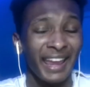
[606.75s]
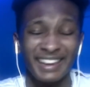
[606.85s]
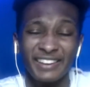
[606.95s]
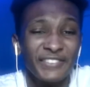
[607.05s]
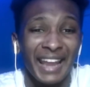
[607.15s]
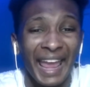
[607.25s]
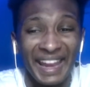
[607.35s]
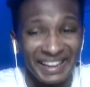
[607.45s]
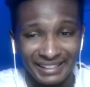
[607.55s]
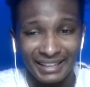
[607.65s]
even
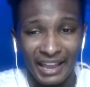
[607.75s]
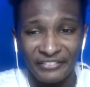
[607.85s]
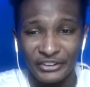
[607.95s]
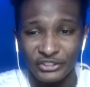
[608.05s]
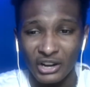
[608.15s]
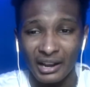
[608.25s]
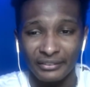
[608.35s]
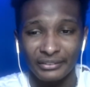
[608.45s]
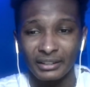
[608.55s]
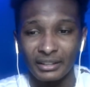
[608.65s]
80 every drive.